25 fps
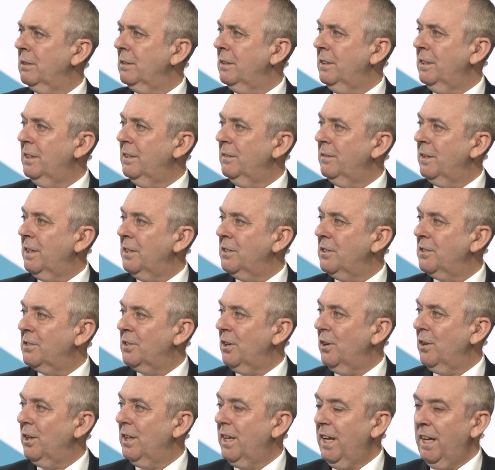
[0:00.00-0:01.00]
You know, they just
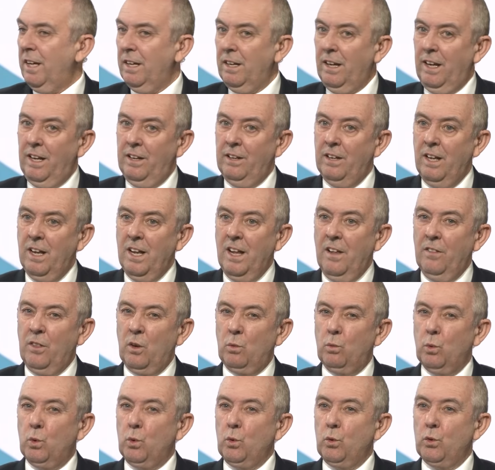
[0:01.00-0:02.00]
don't get it. And the
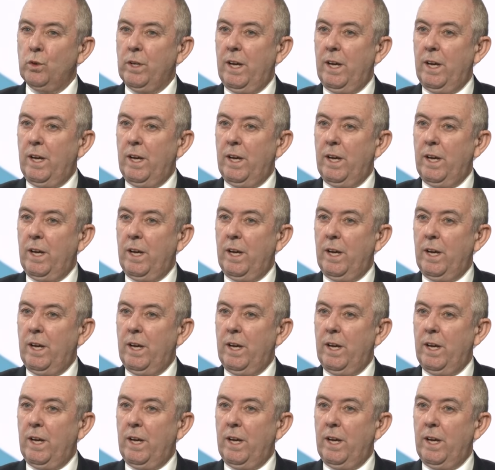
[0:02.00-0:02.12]
rules